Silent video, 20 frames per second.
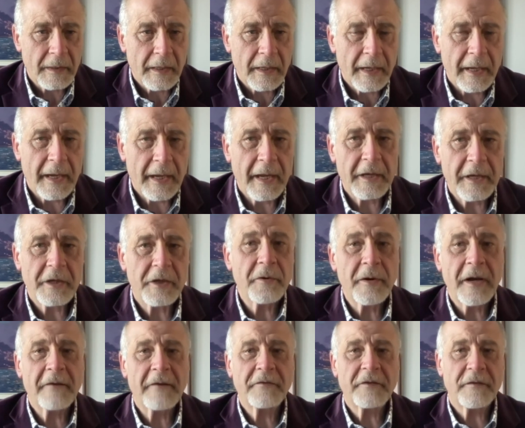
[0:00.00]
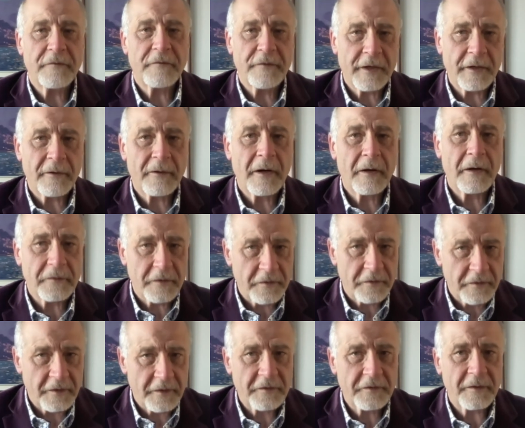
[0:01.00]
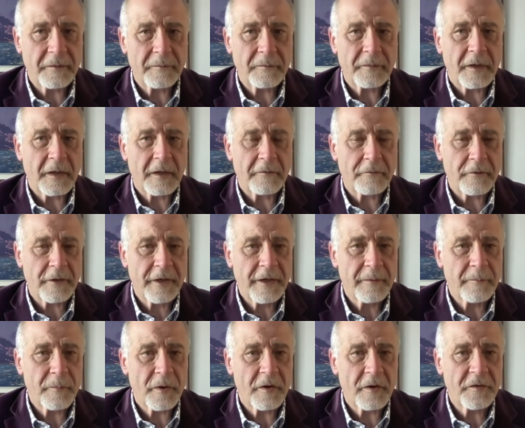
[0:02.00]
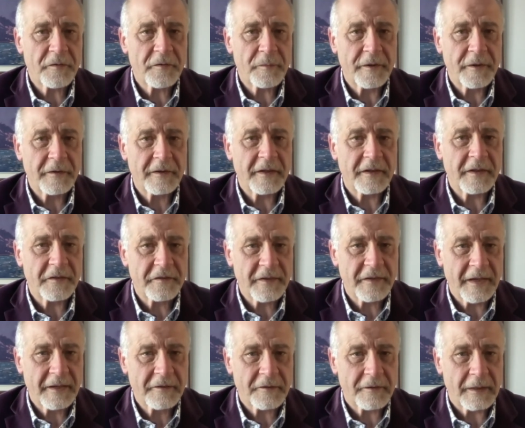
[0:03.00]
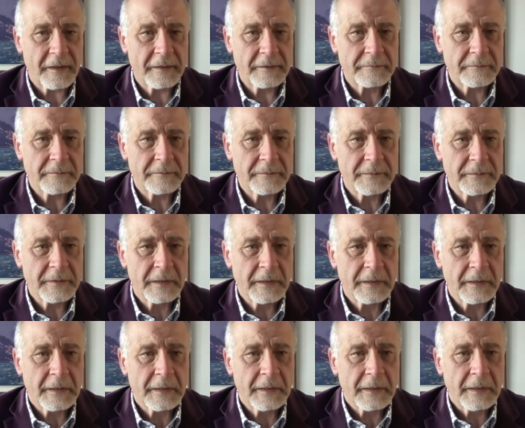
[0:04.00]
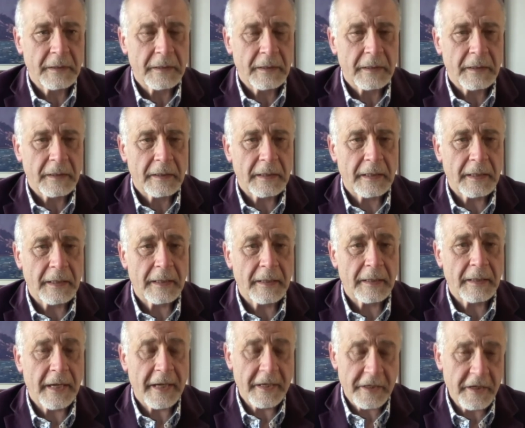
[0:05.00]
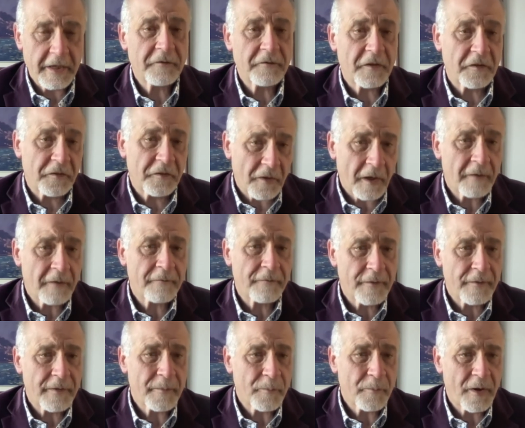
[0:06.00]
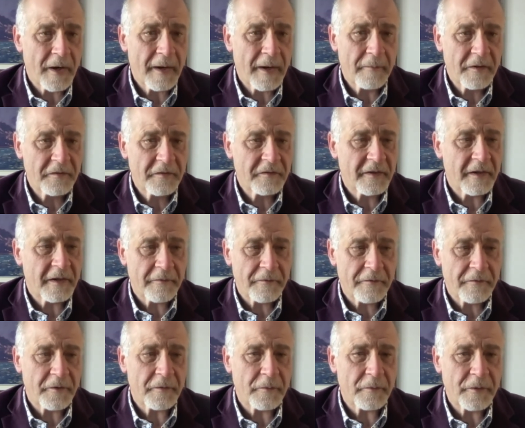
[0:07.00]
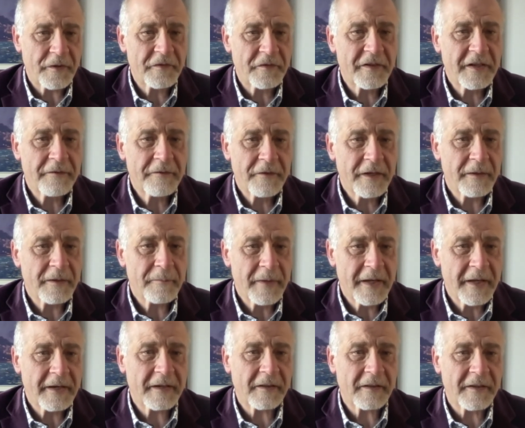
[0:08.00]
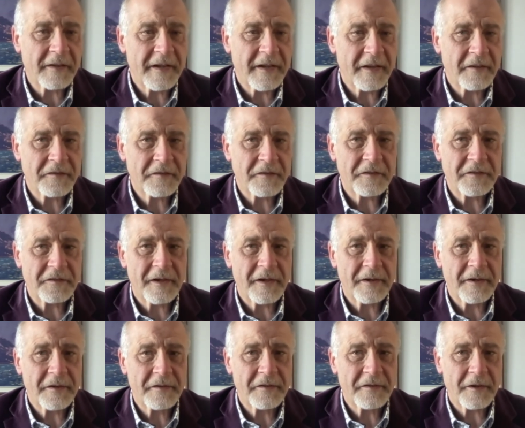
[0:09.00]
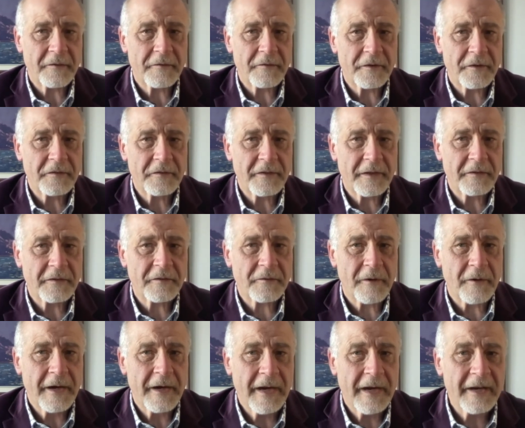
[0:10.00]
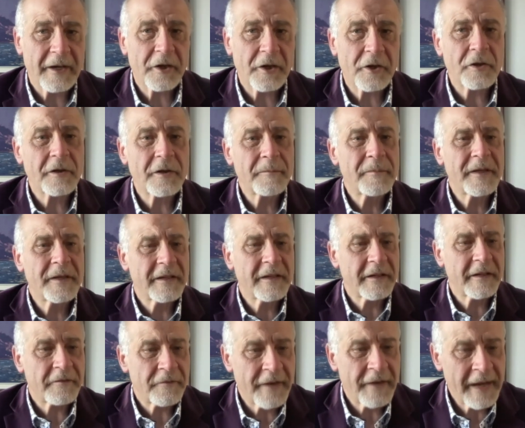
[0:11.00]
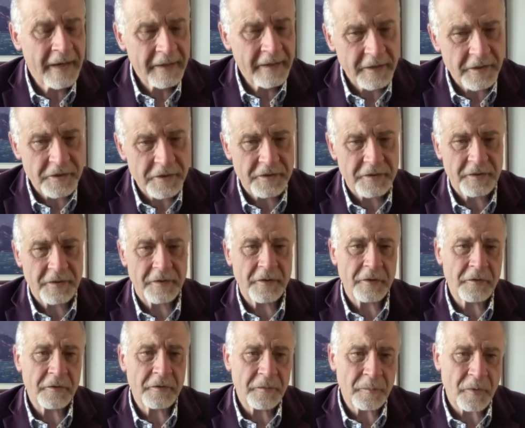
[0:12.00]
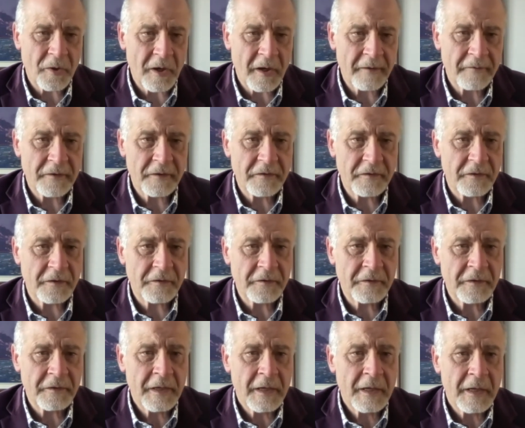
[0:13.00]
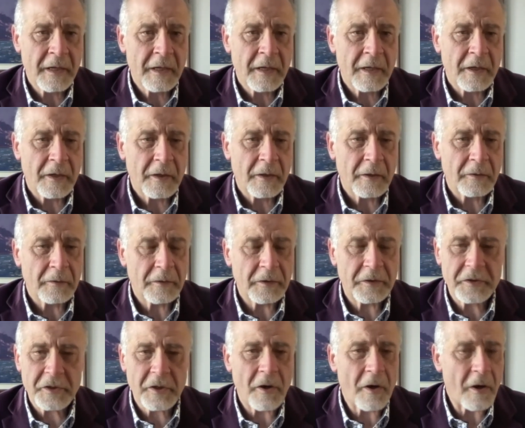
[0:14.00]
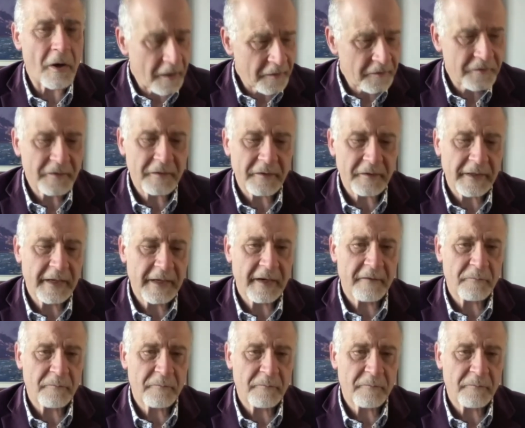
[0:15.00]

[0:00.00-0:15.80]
And you have to figure out the system of reimbursement, et cetera. And you have to start from the premise that if they're receiving a medically necessary service, that's great. And it could be an advantage to those provinces who would constantly have